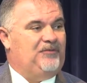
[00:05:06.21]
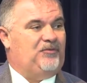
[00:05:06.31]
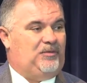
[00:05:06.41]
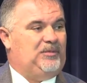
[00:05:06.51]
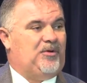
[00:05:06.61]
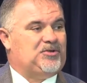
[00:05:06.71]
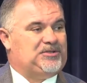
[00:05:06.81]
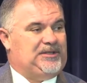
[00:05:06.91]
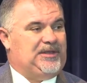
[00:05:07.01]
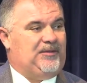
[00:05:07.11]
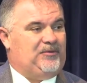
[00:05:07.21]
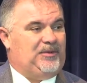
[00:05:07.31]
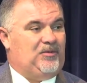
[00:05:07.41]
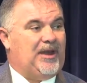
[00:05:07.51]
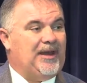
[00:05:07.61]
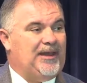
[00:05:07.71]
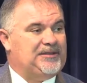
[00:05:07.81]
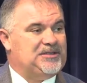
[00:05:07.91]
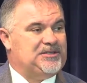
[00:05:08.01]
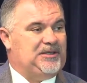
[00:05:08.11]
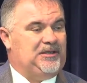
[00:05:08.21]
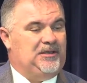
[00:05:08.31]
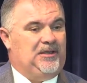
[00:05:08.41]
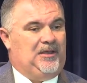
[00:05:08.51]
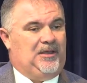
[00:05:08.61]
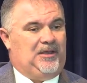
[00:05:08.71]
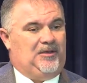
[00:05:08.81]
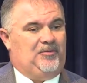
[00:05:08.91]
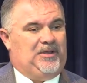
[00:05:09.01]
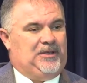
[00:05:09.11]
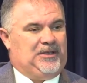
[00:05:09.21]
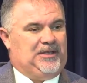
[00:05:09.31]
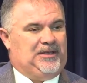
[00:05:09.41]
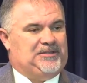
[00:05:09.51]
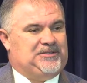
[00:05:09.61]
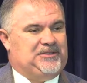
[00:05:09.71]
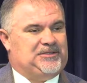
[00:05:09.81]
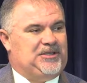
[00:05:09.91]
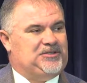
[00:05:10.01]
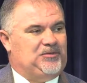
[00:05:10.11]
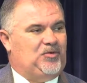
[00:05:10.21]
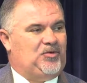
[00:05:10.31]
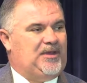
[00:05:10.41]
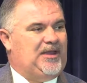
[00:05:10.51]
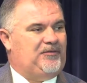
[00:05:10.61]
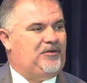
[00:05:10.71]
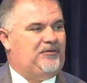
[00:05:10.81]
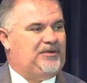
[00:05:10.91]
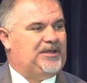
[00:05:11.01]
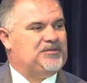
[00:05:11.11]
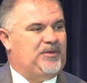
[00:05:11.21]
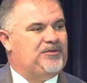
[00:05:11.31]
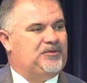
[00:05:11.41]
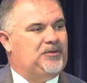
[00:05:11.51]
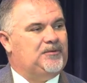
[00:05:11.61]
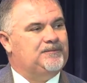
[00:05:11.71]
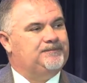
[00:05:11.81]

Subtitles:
For me personally, that would be what I'd like to see, but again, that's a discussion we're going to have here over the next month or two.